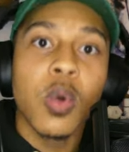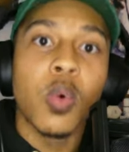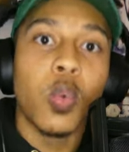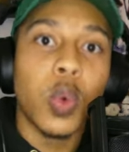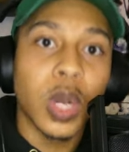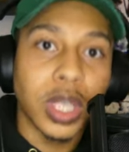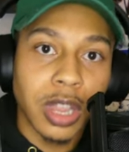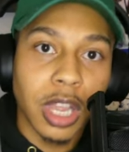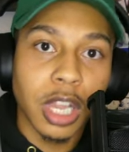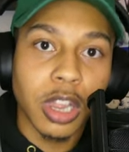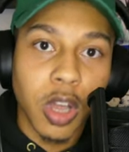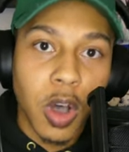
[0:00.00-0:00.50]

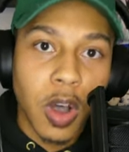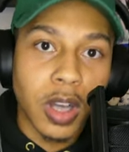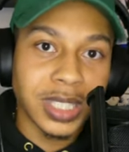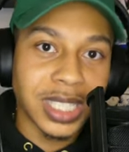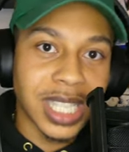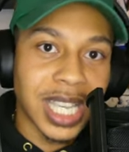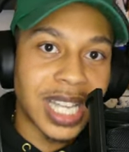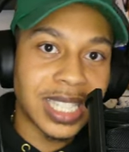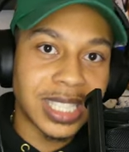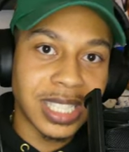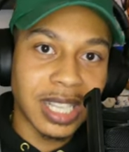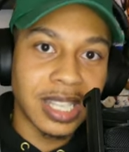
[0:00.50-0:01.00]
with the
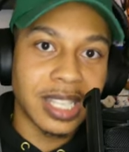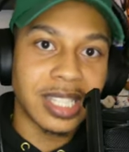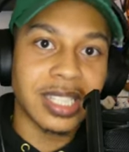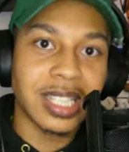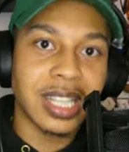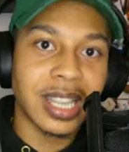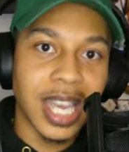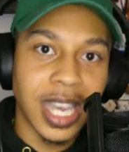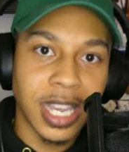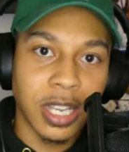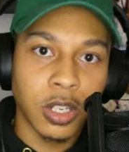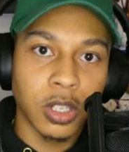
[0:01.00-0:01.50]
Los Angeles
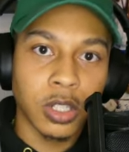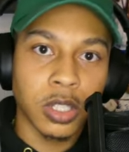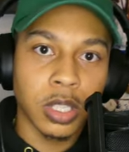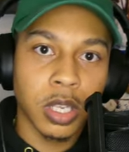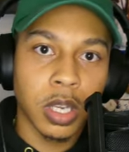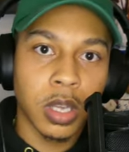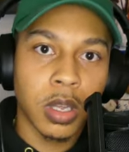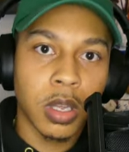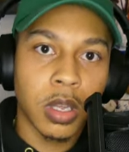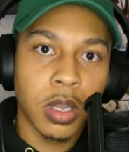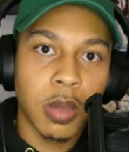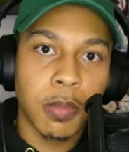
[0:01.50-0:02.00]
Lakers.
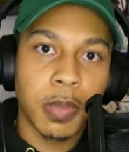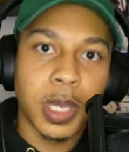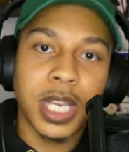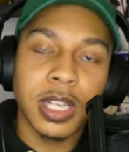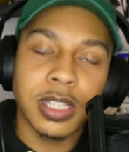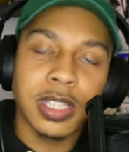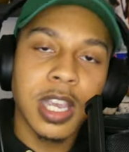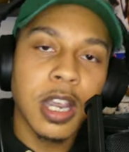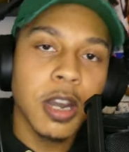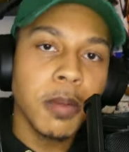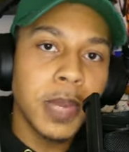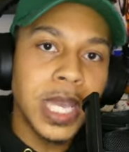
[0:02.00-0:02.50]

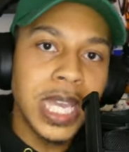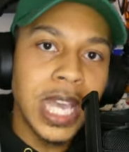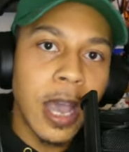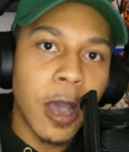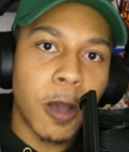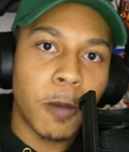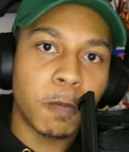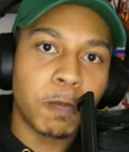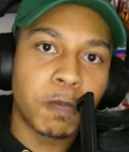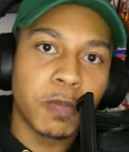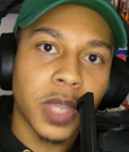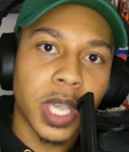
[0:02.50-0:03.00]
Because hear me
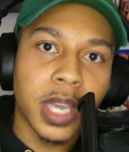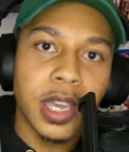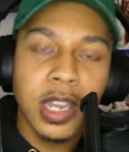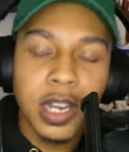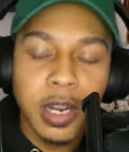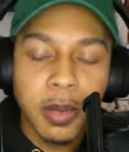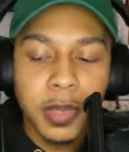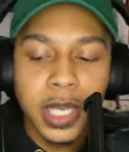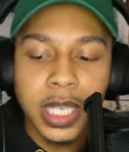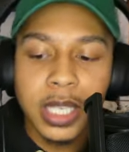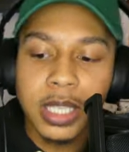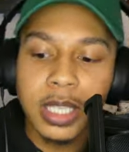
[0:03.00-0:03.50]
out and
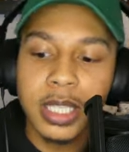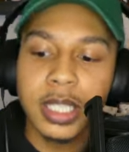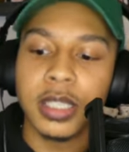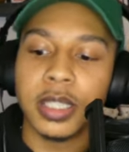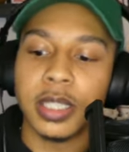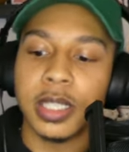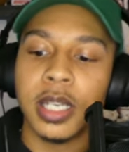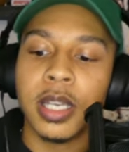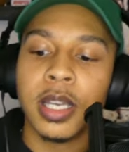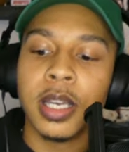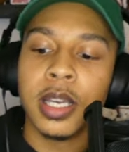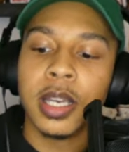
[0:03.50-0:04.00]
hear me
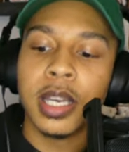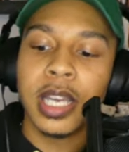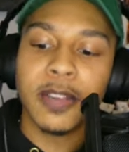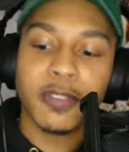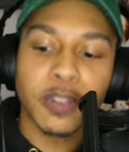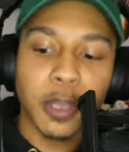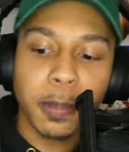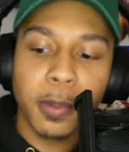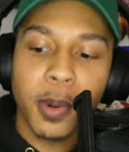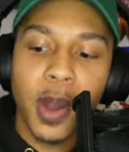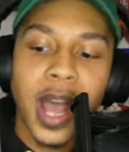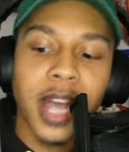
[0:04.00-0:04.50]
clearly. If
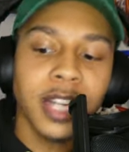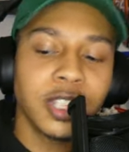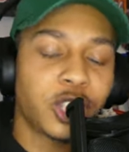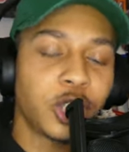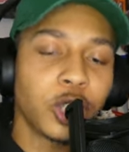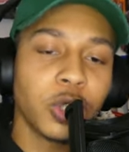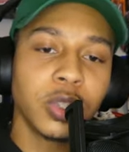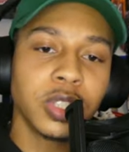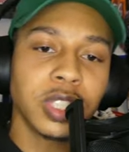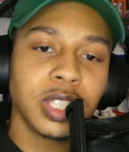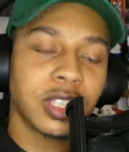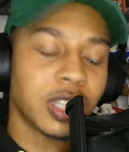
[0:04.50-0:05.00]
LeBron
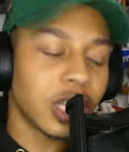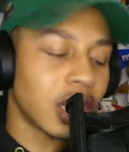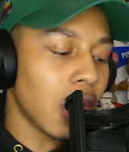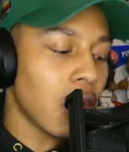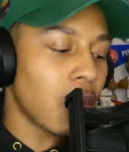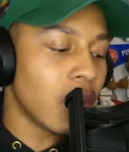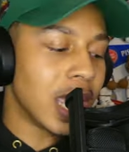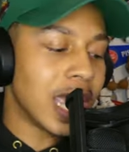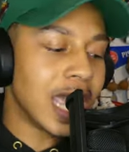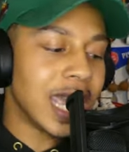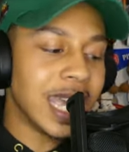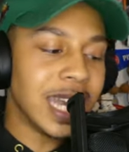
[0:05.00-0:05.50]
chooses to
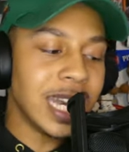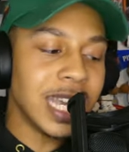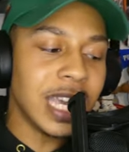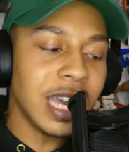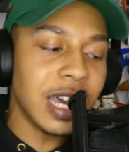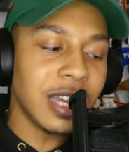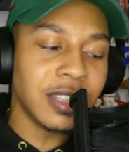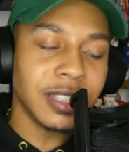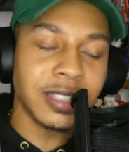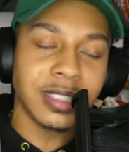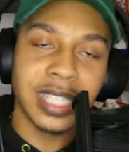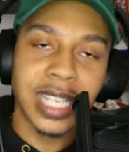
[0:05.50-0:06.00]
go to any
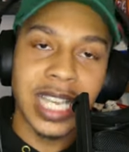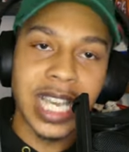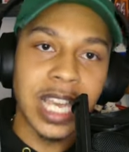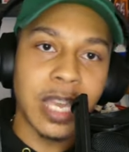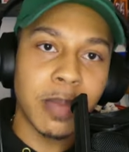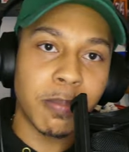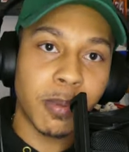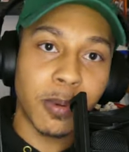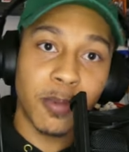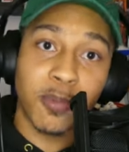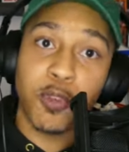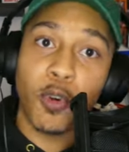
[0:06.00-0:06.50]
other
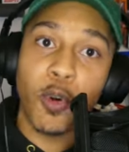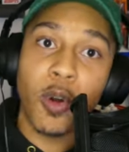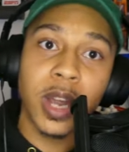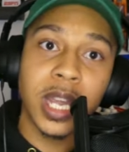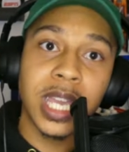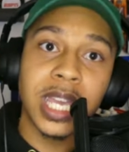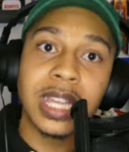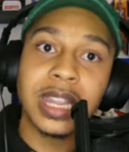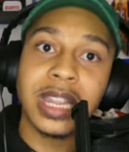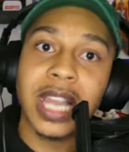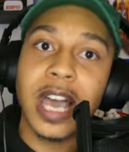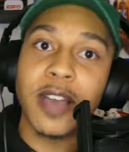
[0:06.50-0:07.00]
team before
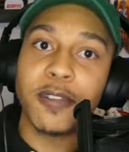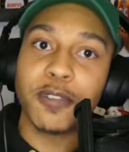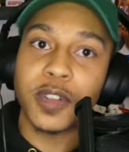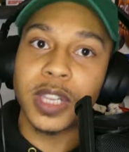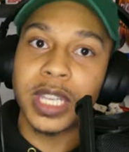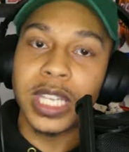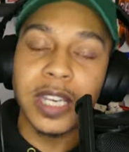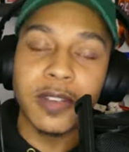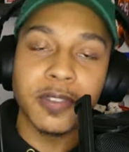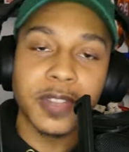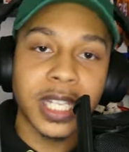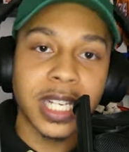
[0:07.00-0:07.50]
he left
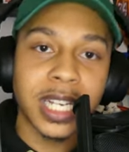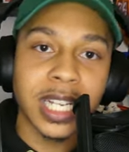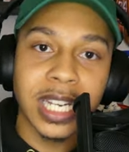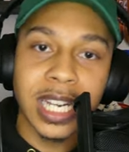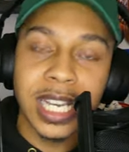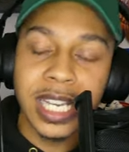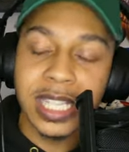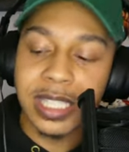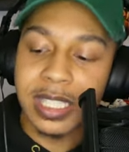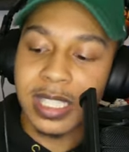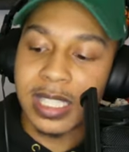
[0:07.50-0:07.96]
Cleveland in his